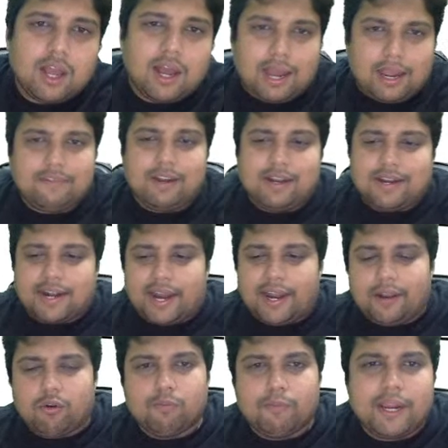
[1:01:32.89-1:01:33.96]
I will
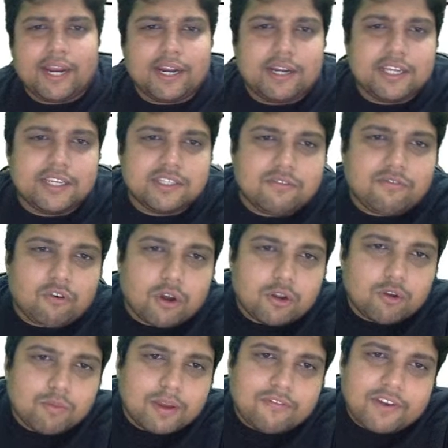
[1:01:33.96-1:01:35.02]
try to make it easy for
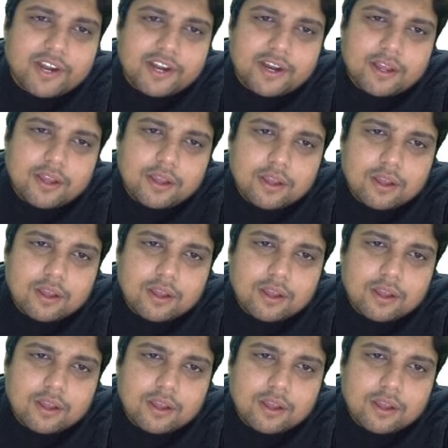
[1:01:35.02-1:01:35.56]
you, my friend.